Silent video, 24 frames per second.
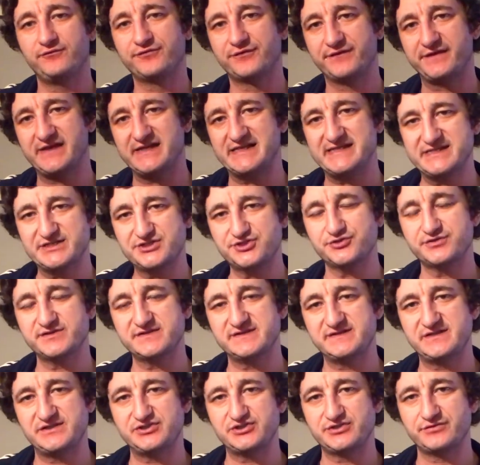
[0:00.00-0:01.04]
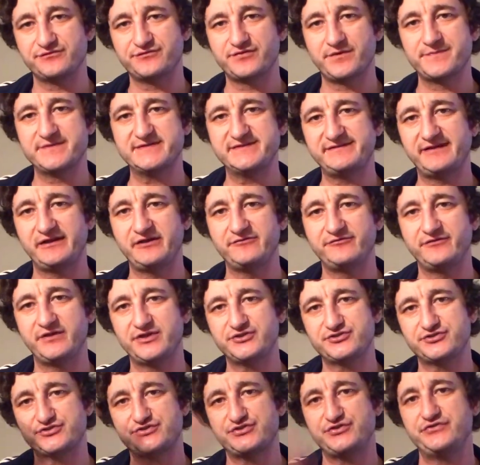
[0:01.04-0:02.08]
for the initial decision from the state of
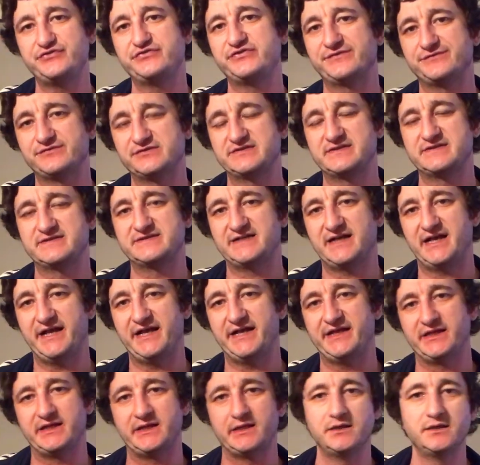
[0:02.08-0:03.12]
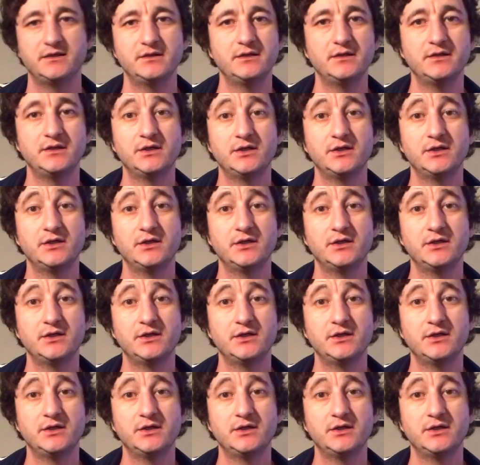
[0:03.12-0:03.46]
nature to civil society,